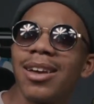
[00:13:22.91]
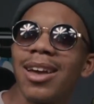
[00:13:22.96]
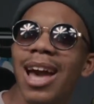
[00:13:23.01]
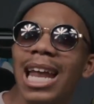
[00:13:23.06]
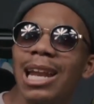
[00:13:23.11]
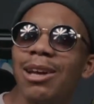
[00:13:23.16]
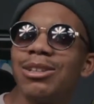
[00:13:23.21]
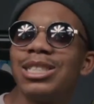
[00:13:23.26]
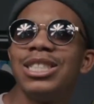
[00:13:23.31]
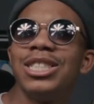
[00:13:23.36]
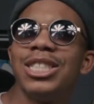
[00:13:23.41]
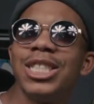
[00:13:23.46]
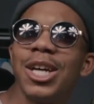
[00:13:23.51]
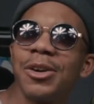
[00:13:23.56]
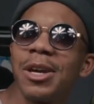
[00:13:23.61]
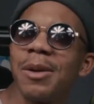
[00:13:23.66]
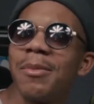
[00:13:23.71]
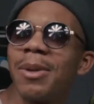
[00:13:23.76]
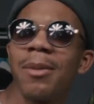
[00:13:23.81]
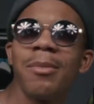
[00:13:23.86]
I know she's
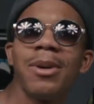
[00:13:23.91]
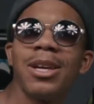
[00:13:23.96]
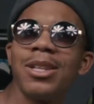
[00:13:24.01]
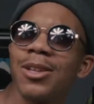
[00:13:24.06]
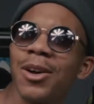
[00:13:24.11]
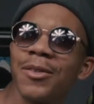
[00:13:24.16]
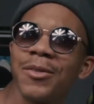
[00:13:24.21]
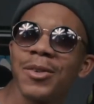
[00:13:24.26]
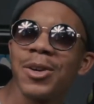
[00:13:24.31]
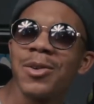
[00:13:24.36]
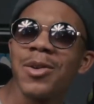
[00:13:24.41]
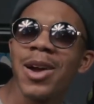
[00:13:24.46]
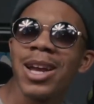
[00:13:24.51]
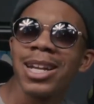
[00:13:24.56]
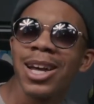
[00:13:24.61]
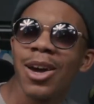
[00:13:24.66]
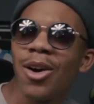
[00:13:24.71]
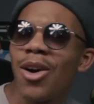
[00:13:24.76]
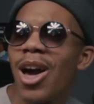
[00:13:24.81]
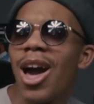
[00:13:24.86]
joking, but I'm being so for it right
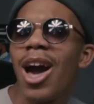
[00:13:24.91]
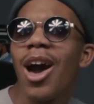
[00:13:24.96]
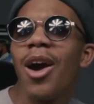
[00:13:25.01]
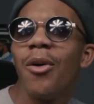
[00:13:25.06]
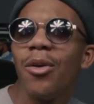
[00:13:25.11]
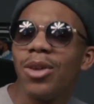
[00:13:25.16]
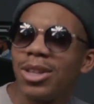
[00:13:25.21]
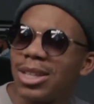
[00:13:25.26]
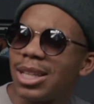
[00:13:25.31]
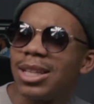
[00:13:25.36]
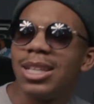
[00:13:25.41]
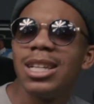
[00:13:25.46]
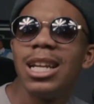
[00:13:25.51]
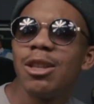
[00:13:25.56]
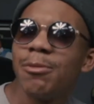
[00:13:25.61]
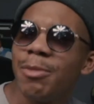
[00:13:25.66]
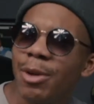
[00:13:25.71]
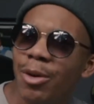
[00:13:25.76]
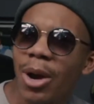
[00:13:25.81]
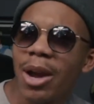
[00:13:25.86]
now.
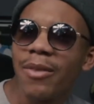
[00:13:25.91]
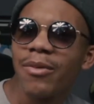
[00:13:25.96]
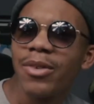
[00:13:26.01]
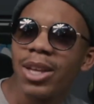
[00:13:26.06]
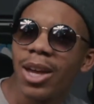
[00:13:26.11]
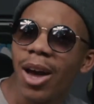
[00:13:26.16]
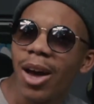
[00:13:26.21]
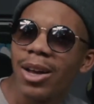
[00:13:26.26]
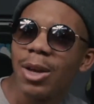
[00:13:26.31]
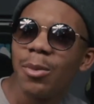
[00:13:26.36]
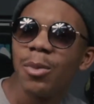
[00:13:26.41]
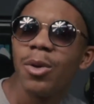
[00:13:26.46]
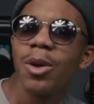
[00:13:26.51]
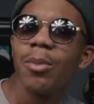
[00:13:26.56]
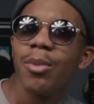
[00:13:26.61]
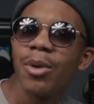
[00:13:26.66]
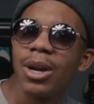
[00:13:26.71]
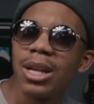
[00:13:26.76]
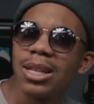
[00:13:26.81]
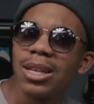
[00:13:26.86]
Let's be grateful, y'all, that we're
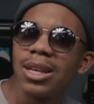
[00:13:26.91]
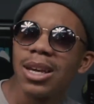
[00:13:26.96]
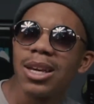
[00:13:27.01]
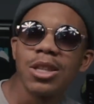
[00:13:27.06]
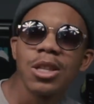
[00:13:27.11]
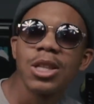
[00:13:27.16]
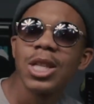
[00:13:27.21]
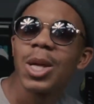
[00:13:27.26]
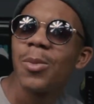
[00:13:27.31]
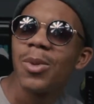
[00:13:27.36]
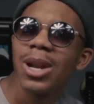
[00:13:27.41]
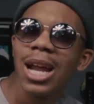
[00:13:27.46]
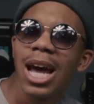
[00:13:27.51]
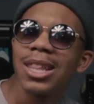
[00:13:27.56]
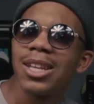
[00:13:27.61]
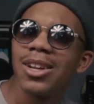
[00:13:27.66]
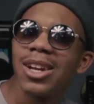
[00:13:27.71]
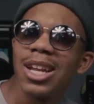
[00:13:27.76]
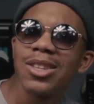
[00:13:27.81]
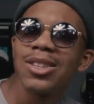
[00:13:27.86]
breathing, because there's someone
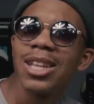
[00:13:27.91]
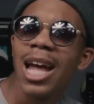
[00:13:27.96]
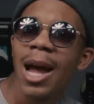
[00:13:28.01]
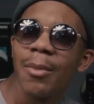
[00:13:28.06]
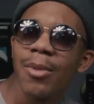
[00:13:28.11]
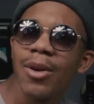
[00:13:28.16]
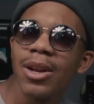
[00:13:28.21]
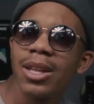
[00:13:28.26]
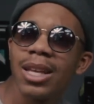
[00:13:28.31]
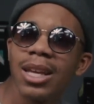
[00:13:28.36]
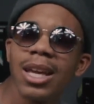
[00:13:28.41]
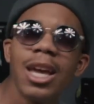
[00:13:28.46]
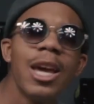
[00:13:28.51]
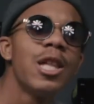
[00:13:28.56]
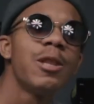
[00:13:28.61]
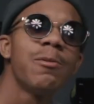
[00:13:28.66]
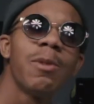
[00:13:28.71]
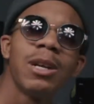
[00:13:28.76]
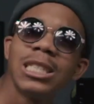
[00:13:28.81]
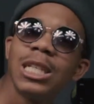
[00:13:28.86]
out there that's not breathing,
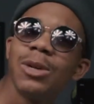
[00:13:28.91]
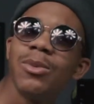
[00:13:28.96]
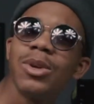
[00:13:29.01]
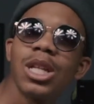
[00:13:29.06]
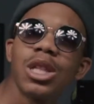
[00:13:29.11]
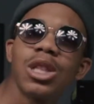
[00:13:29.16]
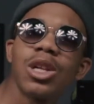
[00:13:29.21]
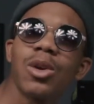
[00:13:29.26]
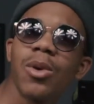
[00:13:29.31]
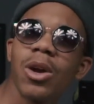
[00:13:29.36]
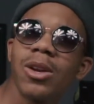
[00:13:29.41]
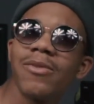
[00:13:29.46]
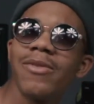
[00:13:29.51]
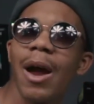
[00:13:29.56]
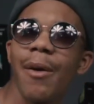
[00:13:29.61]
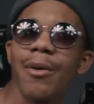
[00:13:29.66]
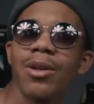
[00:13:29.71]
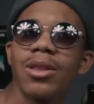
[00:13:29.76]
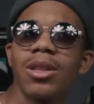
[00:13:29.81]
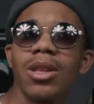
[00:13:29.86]
especially with this
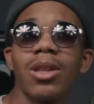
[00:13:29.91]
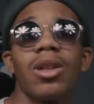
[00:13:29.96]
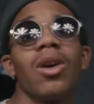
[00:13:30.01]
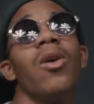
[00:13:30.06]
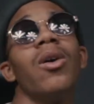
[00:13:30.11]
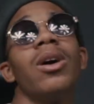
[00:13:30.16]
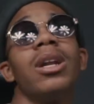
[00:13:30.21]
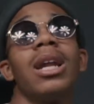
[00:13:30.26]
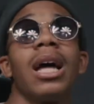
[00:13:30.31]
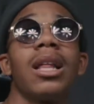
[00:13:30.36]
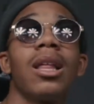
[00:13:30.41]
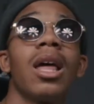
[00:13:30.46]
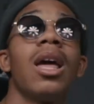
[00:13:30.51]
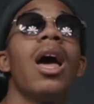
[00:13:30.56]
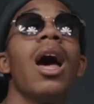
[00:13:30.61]
coronavirus going on.